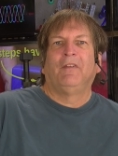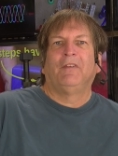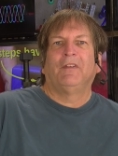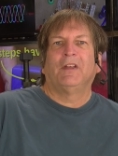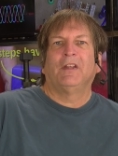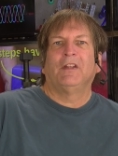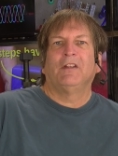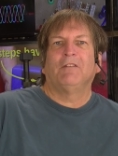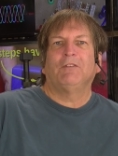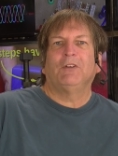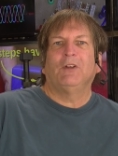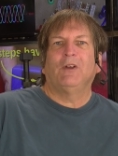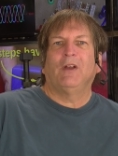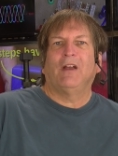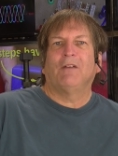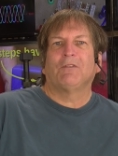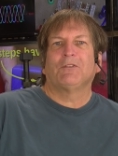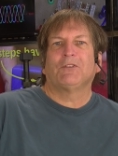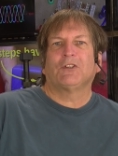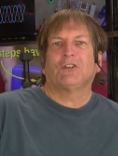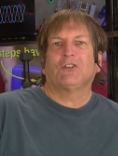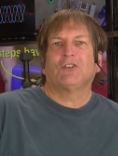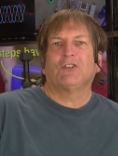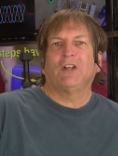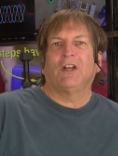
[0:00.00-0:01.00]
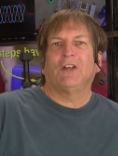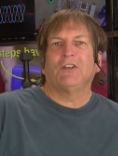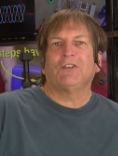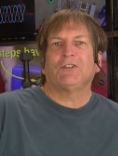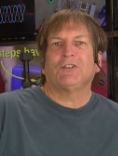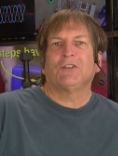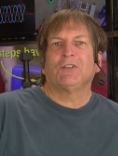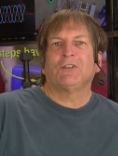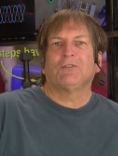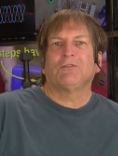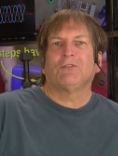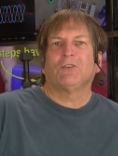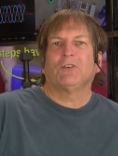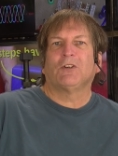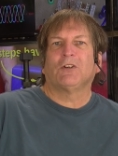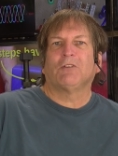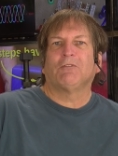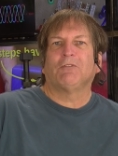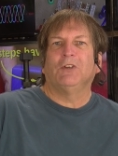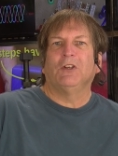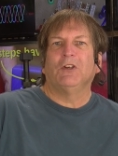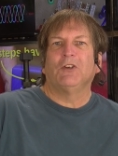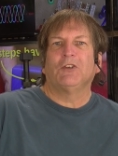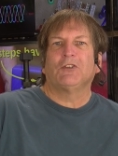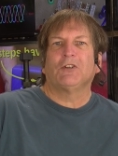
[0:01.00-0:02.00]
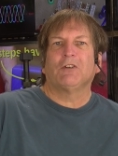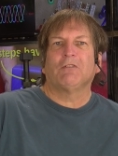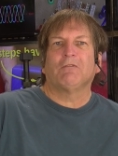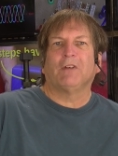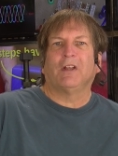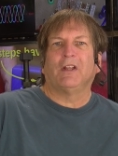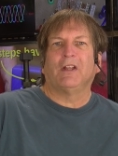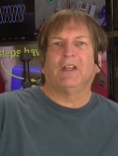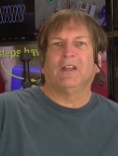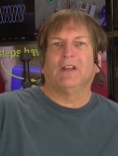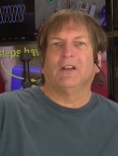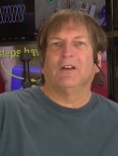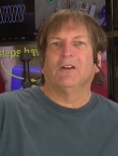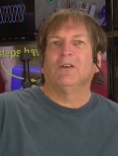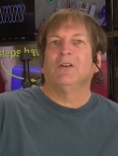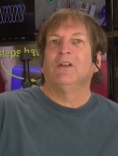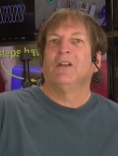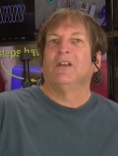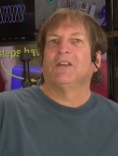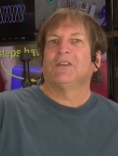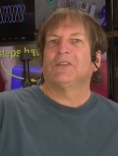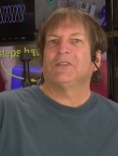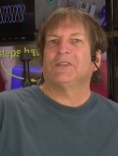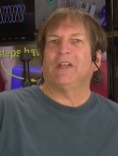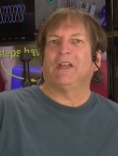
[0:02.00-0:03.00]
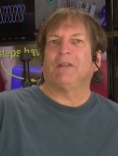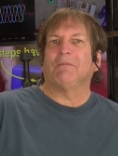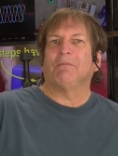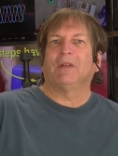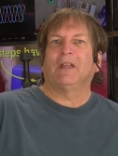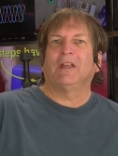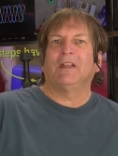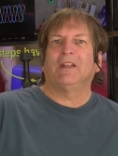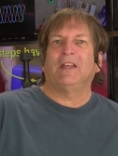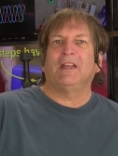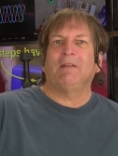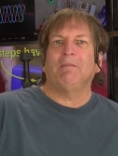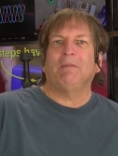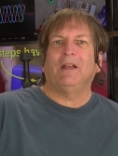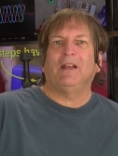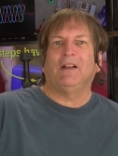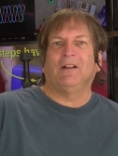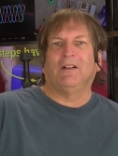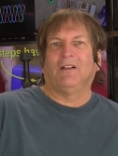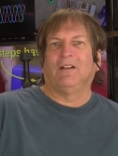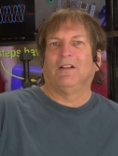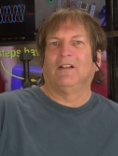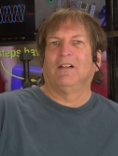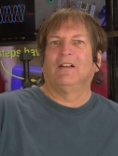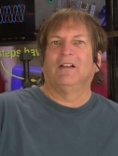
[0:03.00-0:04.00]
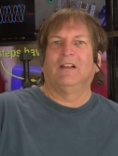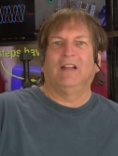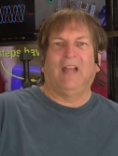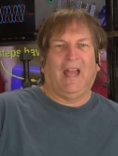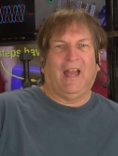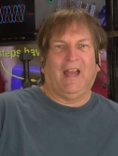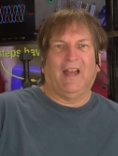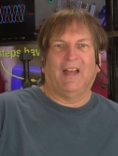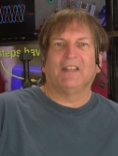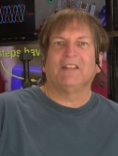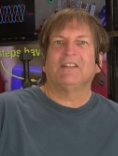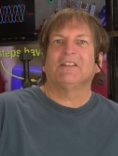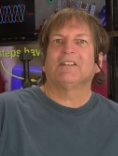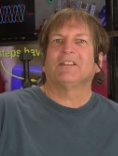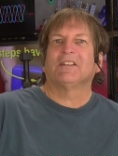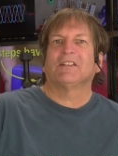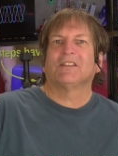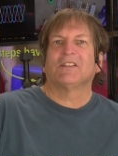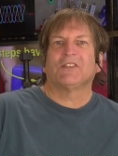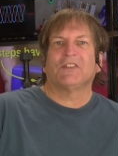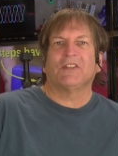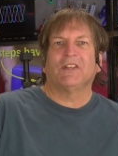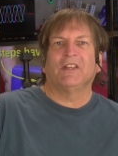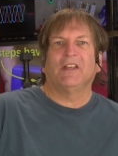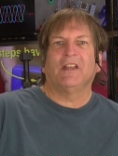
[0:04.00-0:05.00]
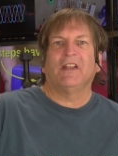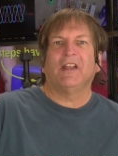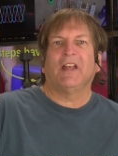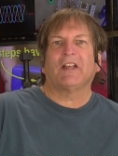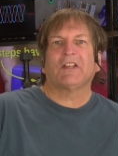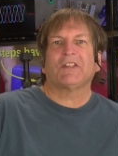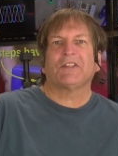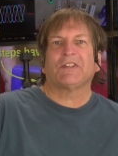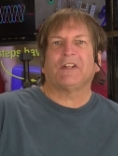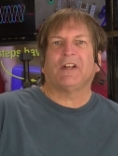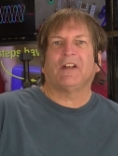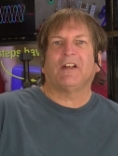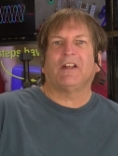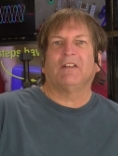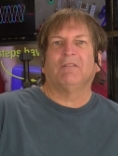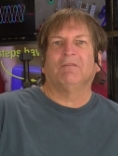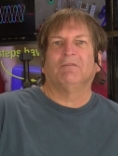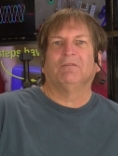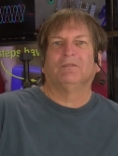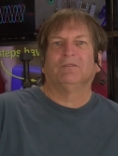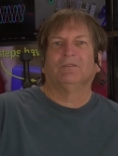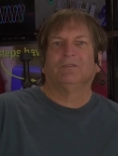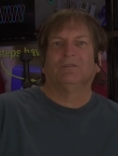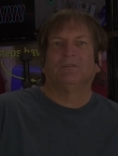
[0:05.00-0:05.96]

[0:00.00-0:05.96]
And if you have suggestions for a future video, send me an email. And see you next time.